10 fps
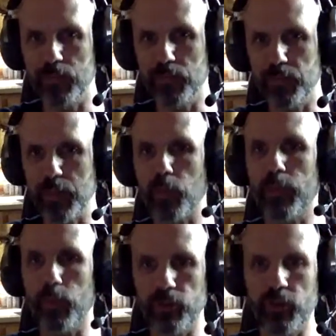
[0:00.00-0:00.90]
people
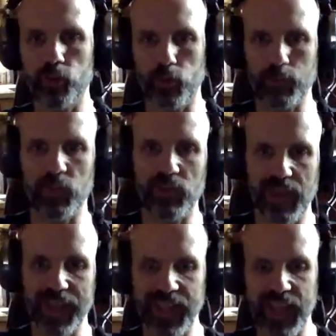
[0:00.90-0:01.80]
who are disruptive
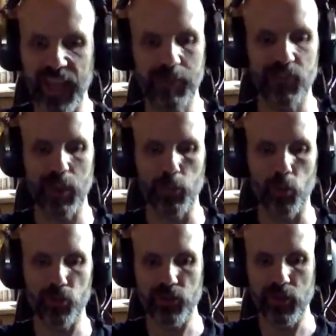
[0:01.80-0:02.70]
at gaming
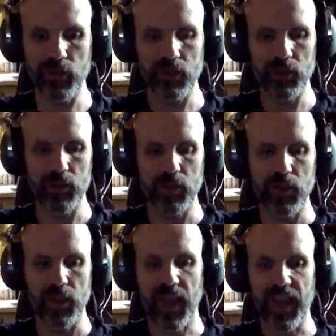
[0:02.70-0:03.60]
tables
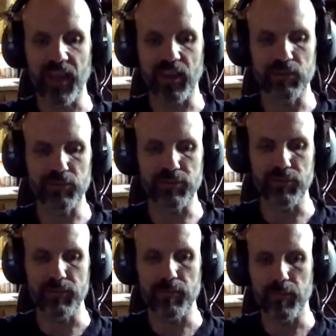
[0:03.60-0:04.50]
have,
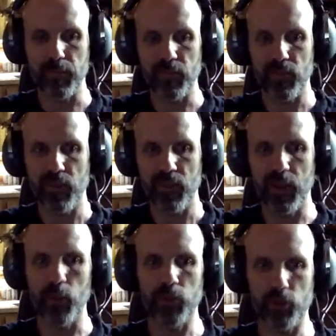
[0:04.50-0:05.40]

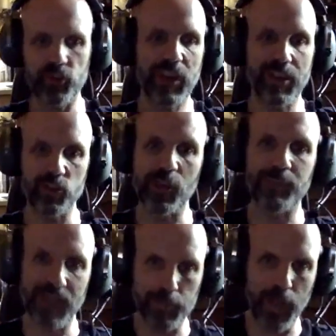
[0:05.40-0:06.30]
you're seeing
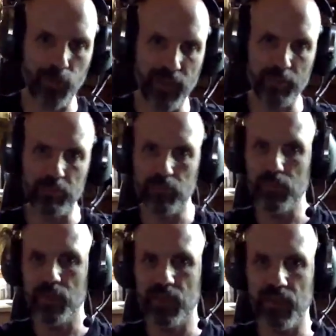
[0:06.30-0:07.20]
something about them.
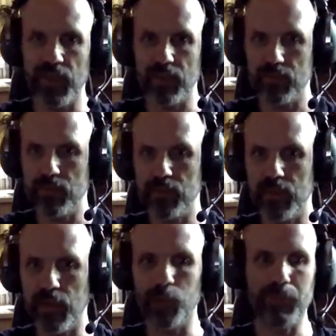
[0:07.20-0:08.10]

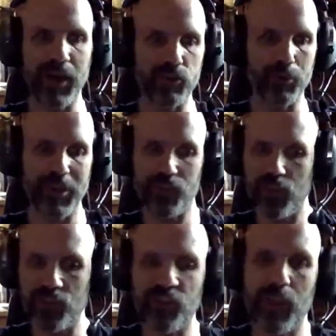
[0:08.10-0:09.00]
Possibly it's
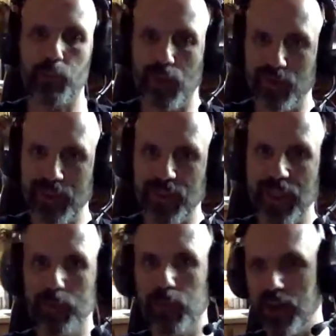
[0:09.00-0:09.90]
just a temporary
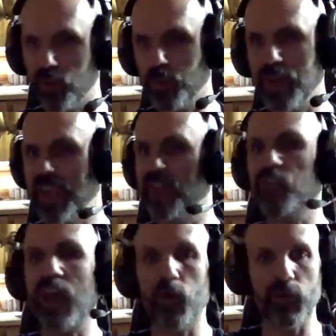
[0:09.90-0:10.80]
thing, possibly it's
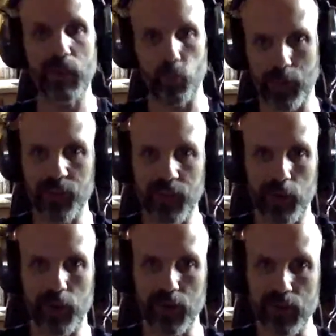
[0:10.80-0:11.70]
how they really
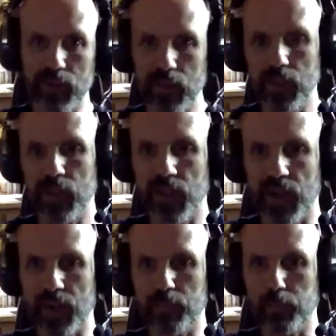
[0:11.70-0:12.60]
are.
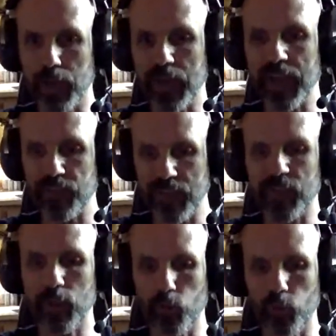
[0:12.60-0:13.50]
But I think that
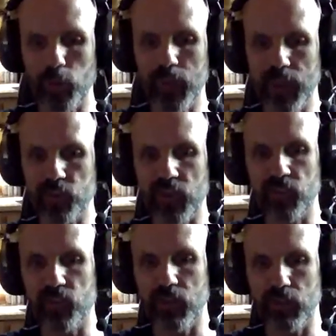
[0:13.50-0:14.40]
you really get a
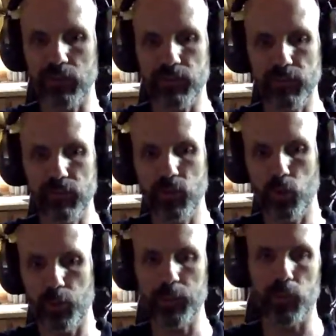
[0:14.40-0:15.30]
sense of
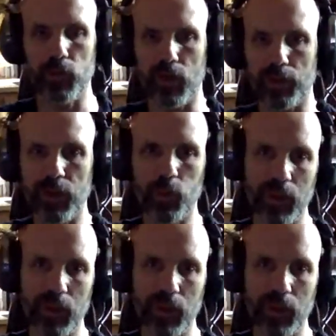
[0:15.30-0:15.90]
who people are by the way